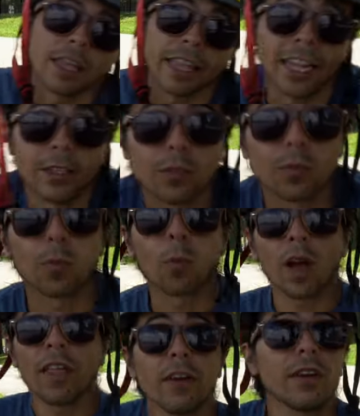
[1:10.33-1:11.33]
Yeah, dude,
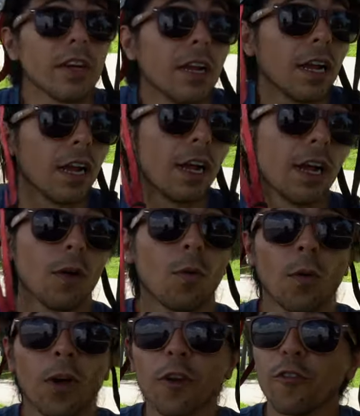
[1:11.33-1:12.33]
weather
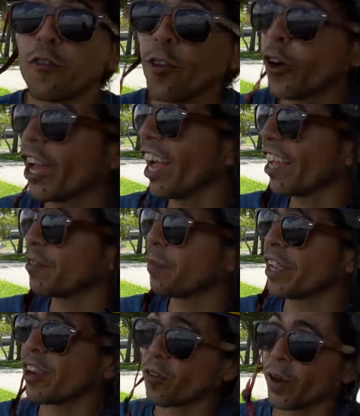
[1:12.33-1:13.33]
in Florida has
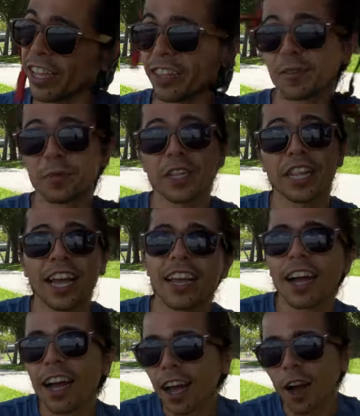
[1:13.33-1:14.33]
been great. It's been like
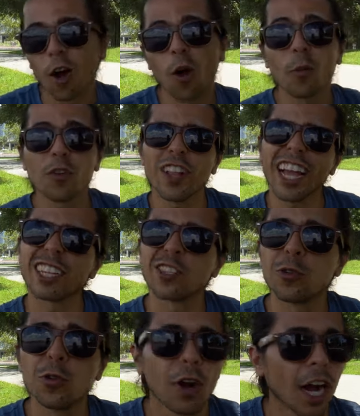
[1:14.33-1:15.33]
almost like
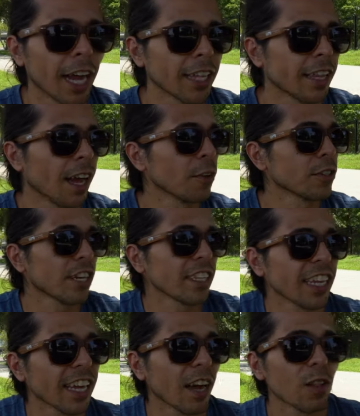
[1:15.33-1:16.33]
too hot. I was gonna
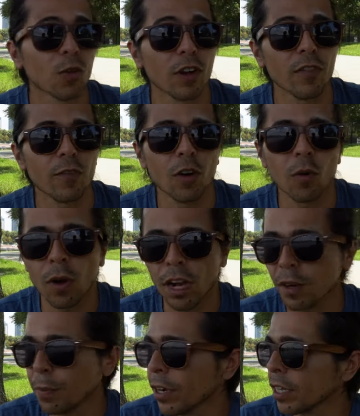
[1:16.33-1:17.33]
take out Luna for a
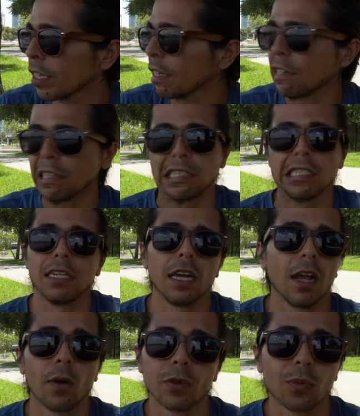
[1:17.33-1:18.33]
walk, but
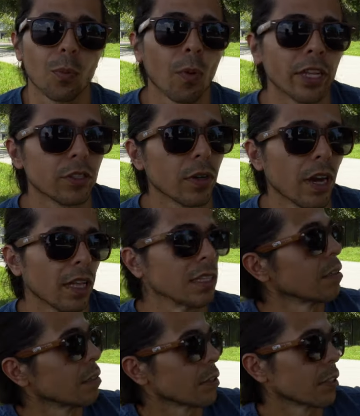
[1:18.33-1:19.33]
it was way too hot.
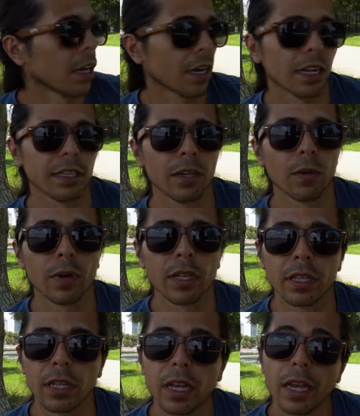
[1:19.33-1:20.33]
She was not gonna deal with
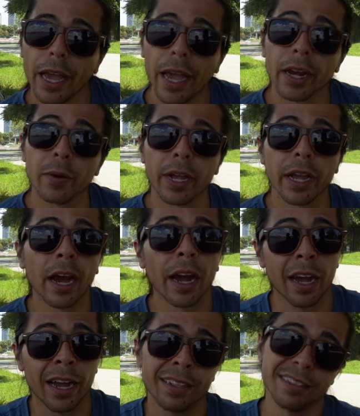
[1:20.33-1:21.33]
it. Anyway,
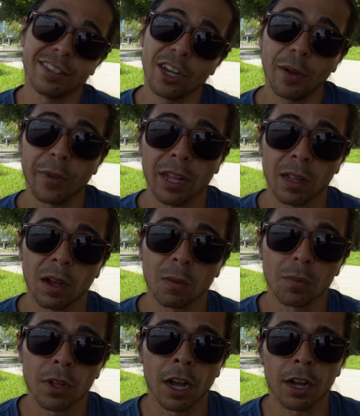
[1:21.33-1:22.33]
this is gonna be a
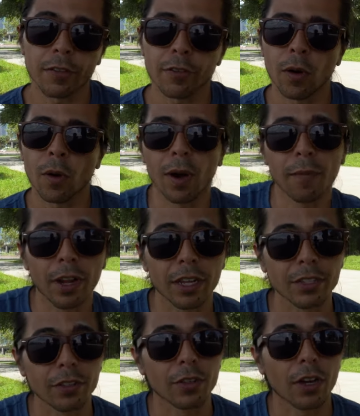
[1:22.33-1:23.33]
long vlog, so I'm
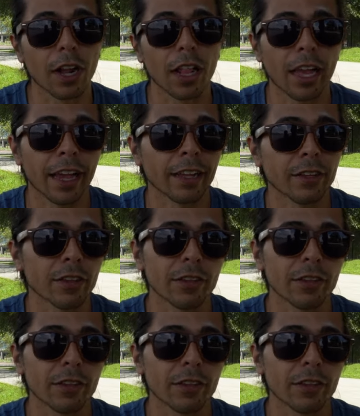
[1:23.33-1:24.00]
not just gonna like